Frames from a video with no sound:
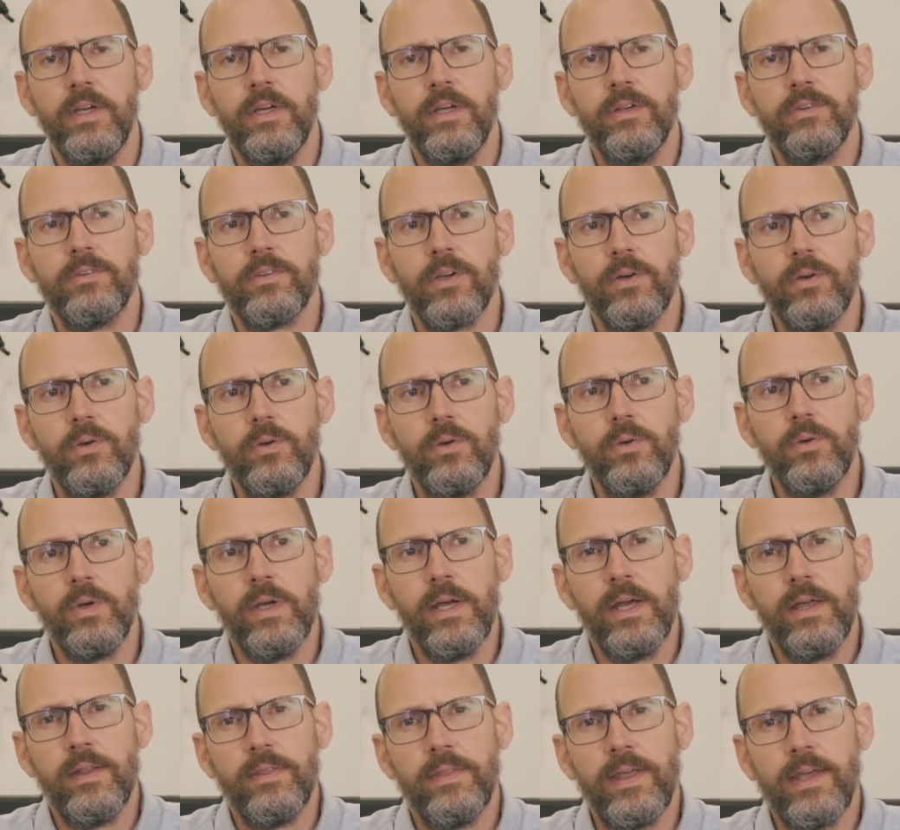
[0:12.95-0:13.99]
So
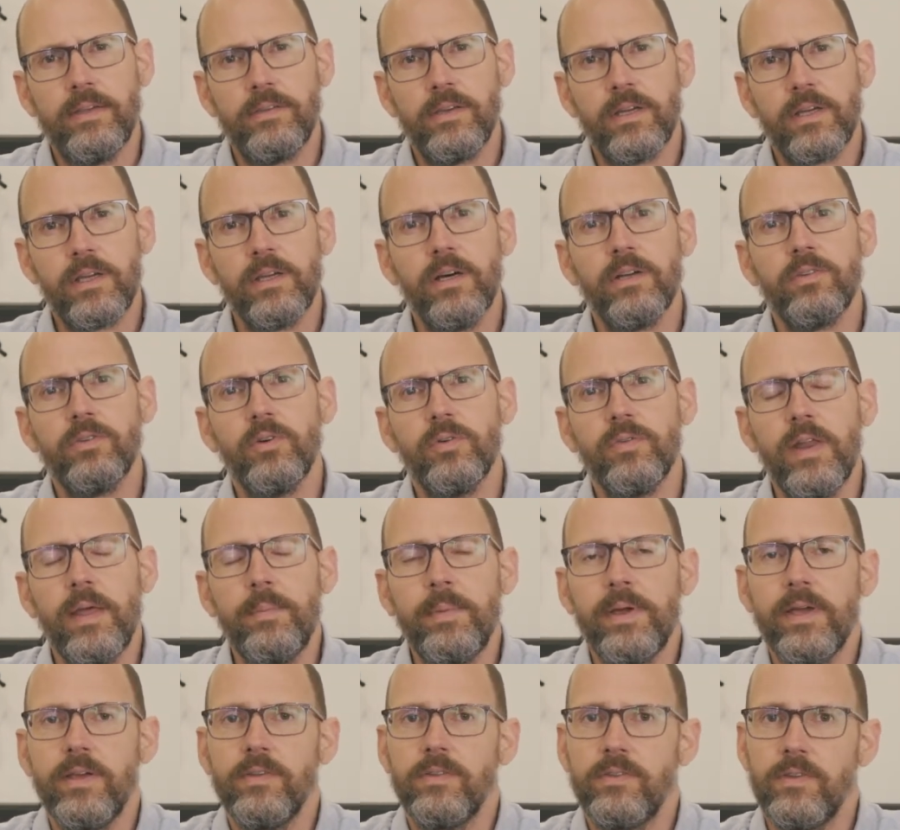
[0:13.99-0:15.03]
there's a cutoff
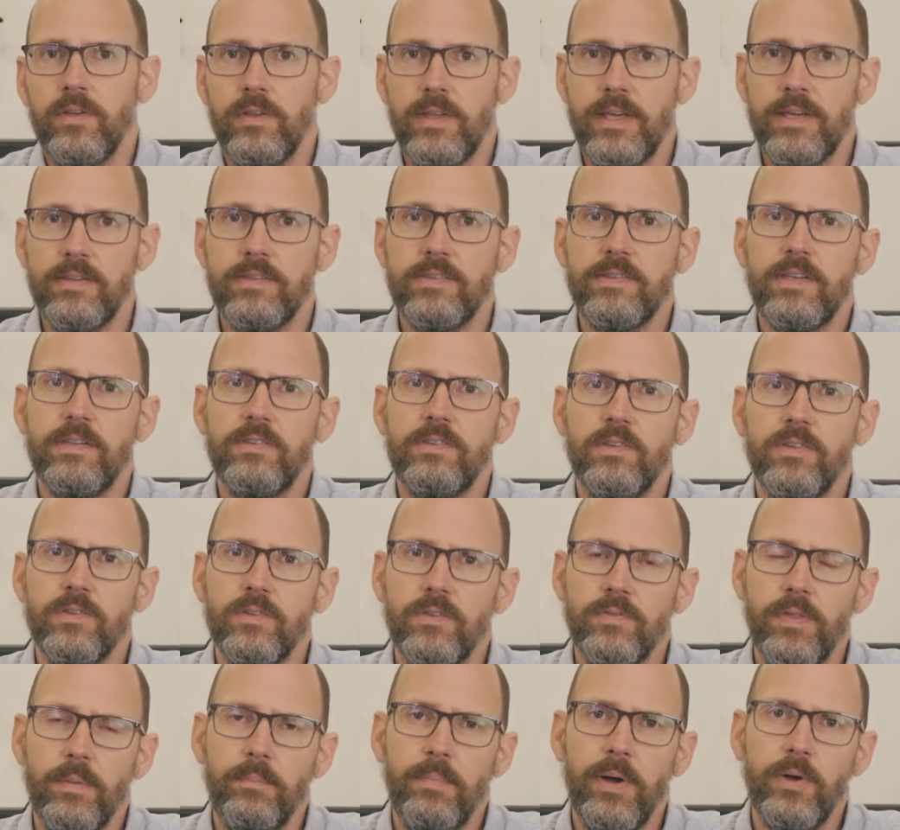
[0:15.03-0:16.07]
limit as to the assistance
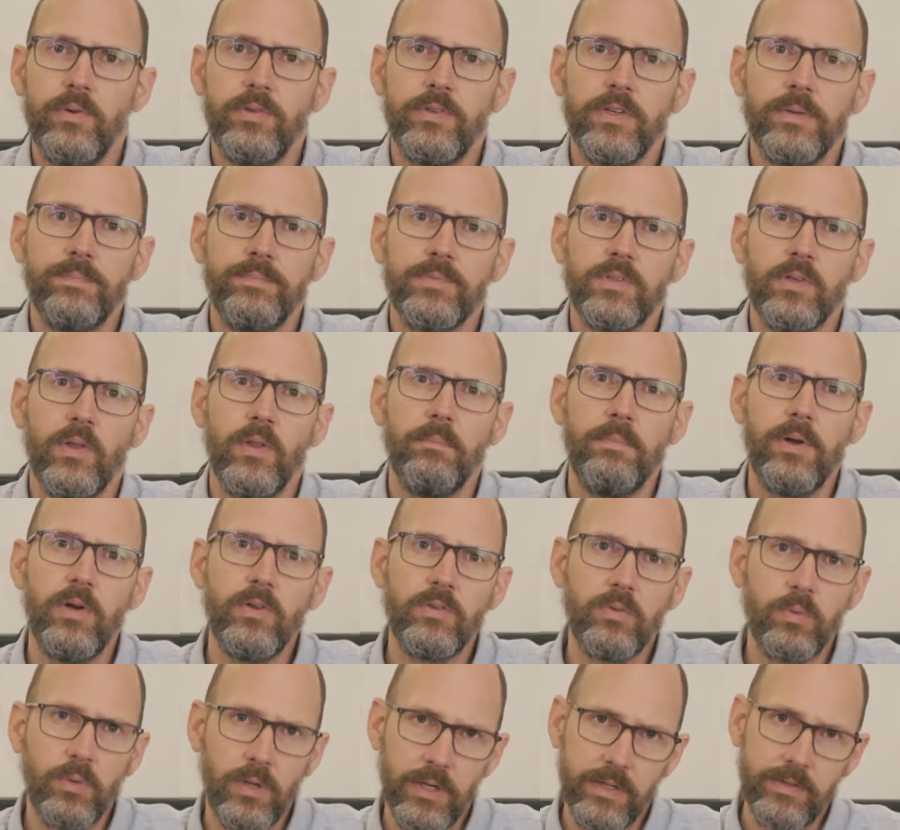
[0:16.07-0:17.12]
of the motor. So the
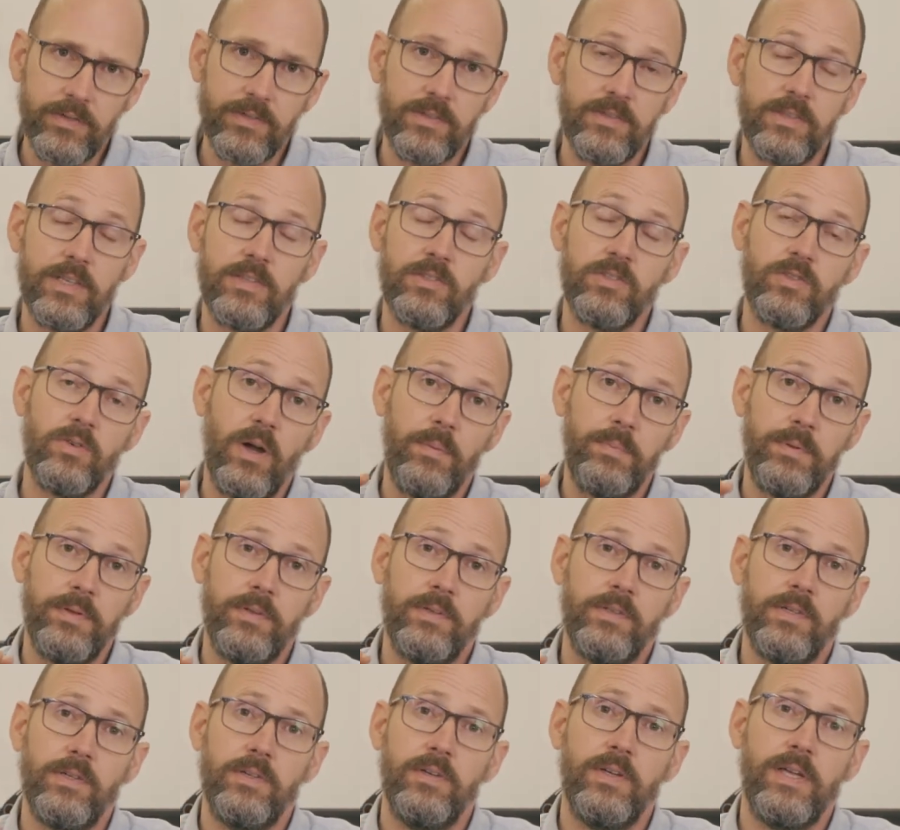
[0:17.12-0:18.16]
motor will assist you up
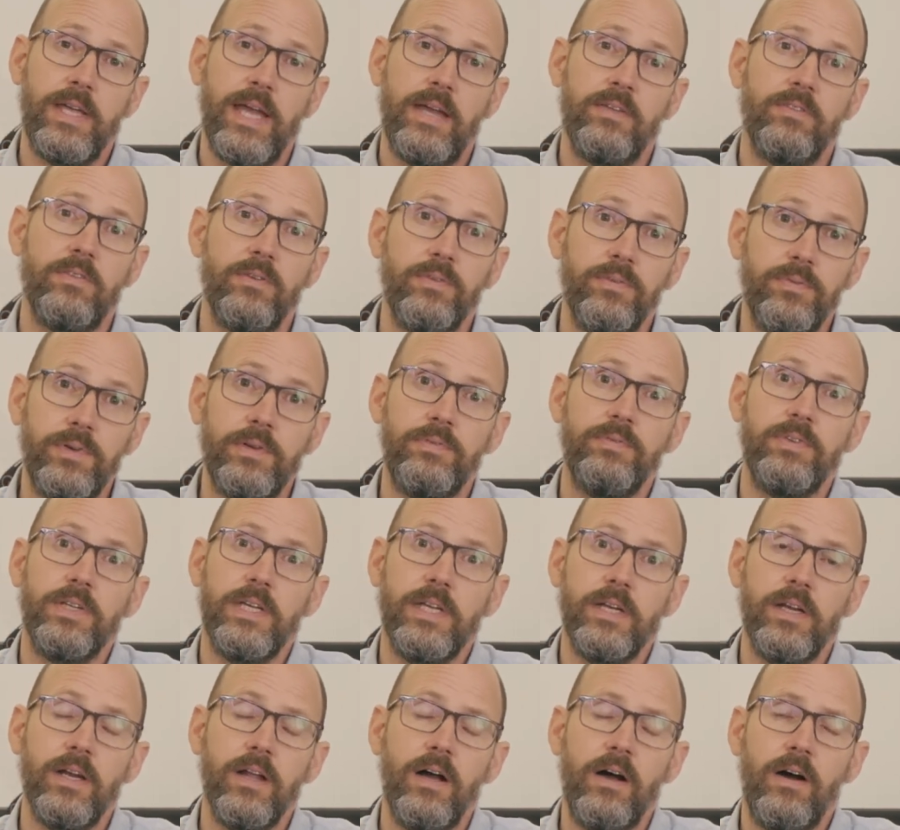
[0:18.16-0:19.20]
until you get to
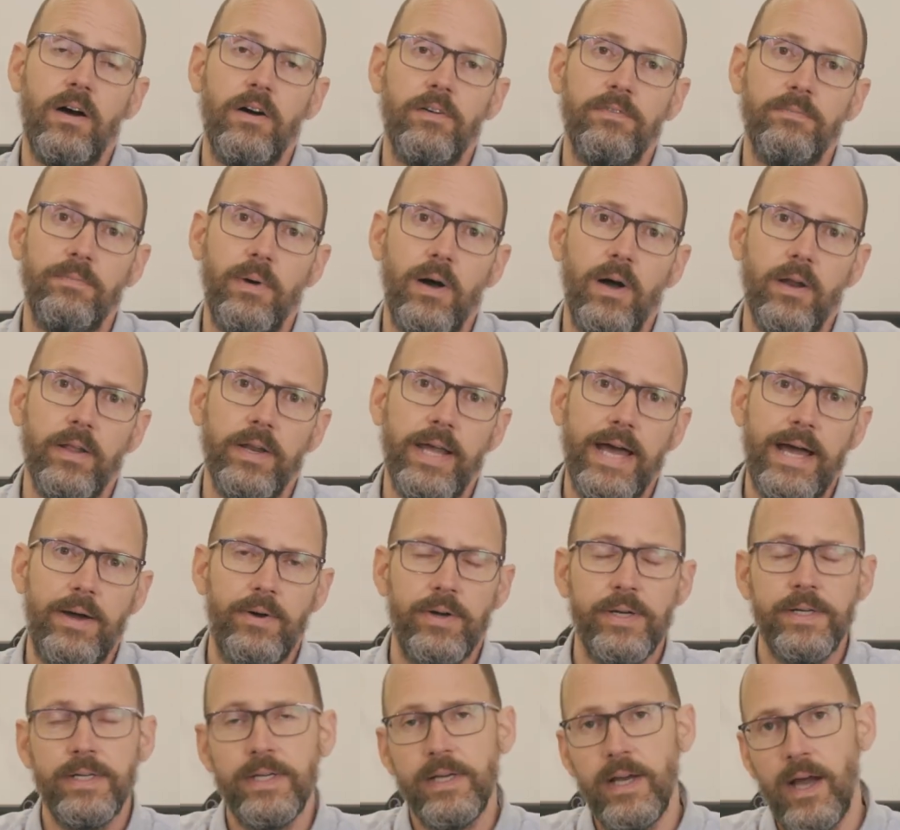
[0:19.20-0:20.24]
15.5 mile an
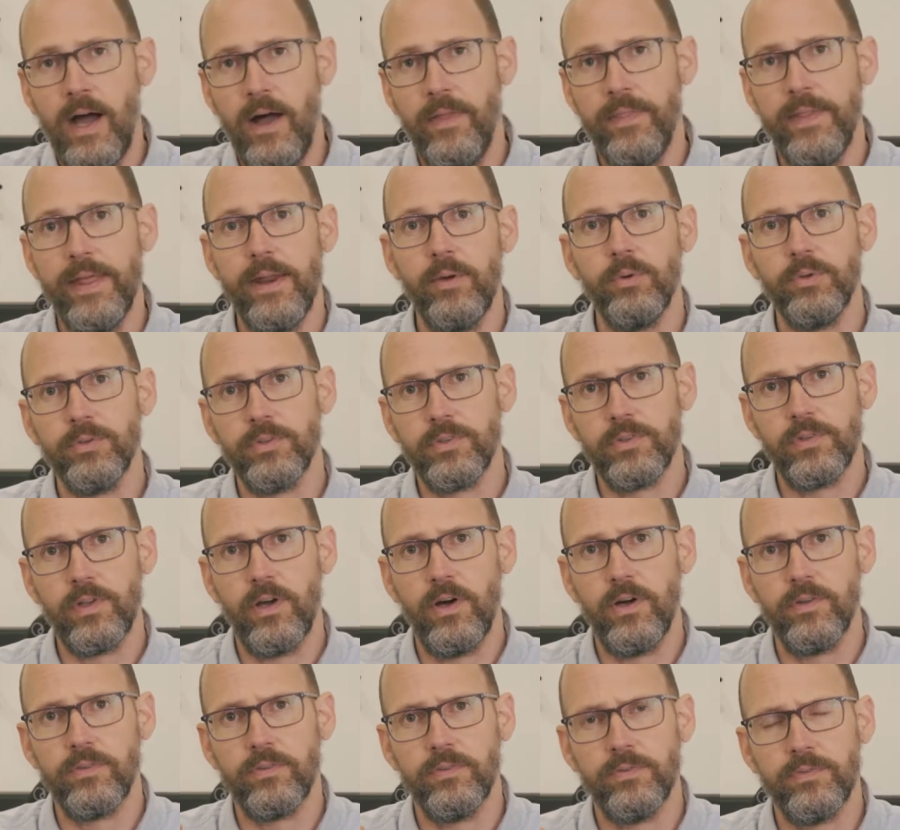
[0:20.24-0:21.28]
hour, and then it will
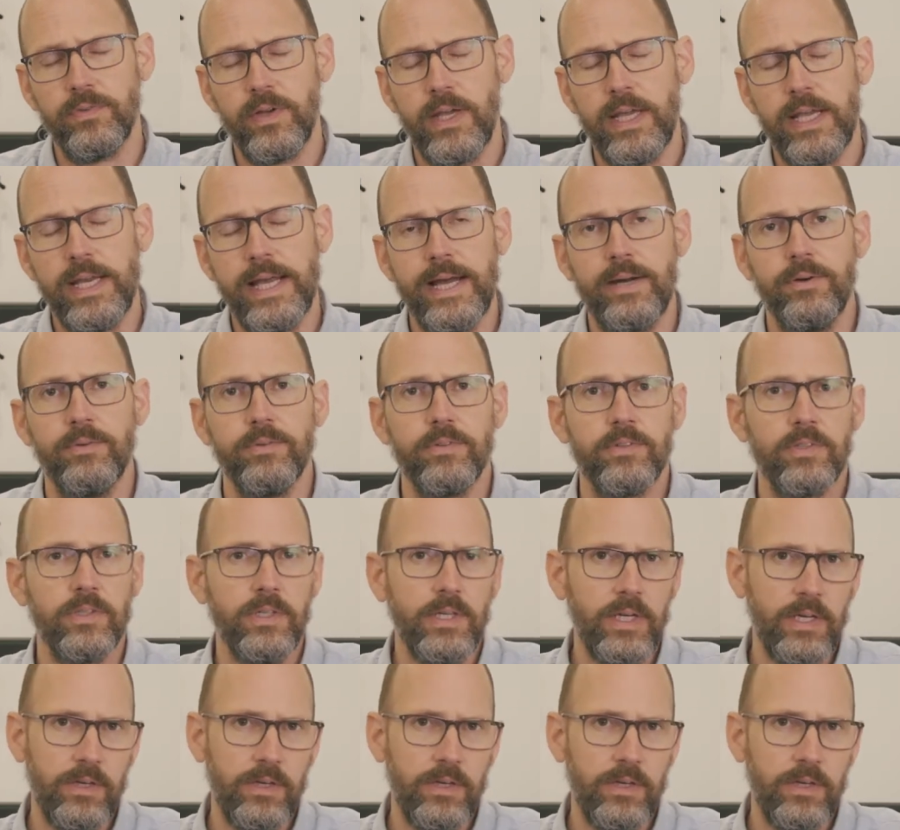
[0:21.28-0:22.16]
start to fade out.